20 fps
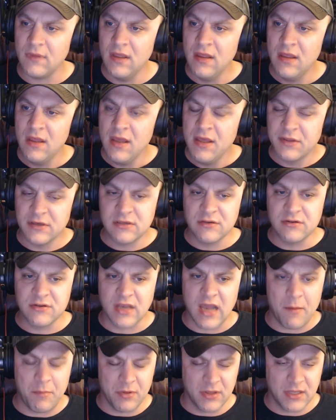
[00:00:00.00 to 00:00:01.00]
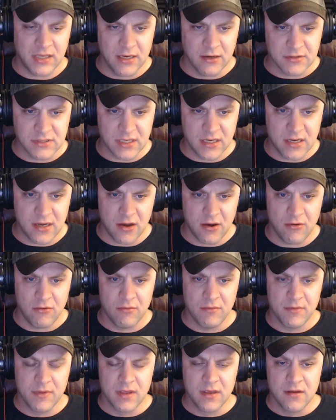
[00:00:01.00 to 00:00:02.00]
This is a couple years ago,
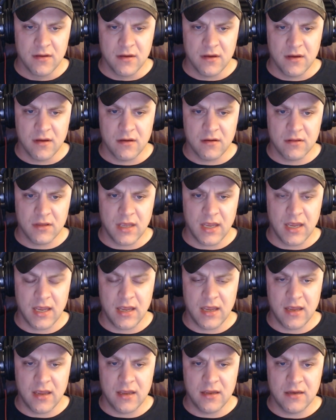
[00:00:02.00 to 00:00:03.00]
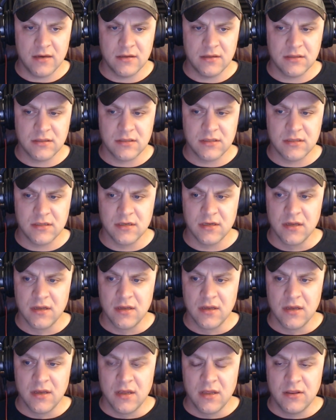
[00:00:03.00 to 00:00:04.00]
and
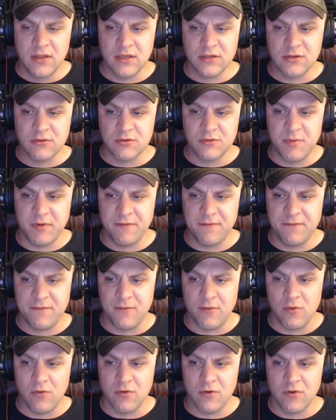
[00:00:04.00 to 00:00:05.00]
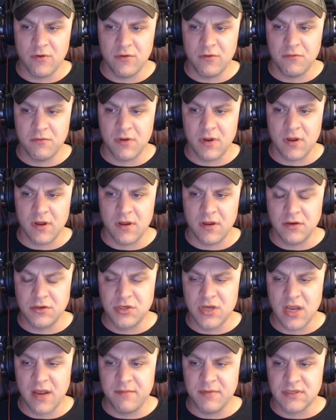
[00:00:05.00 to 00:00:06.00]
this was before
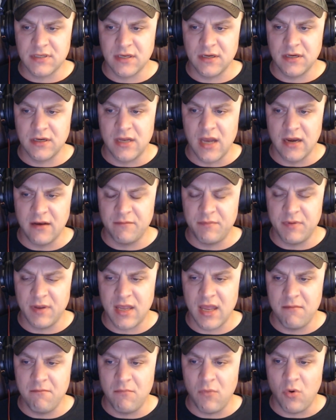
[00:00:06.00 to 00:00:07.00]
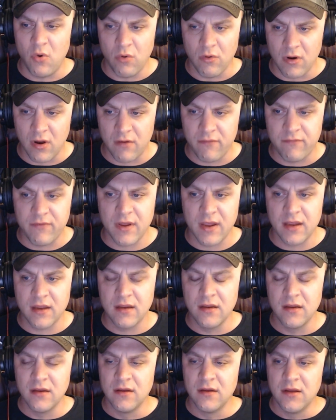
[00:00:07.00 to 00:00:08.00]
Jameson kind of became more of a
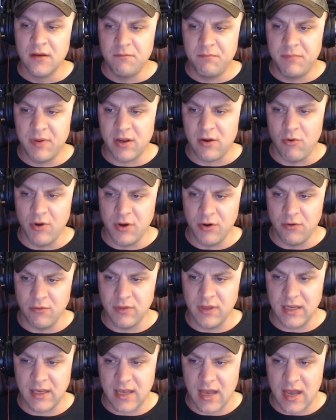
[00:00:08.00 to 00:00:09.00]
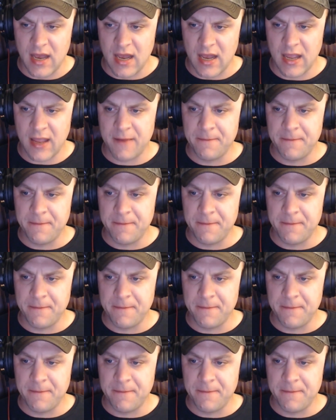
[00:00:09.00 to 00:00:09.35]
Bitcoin-only guy,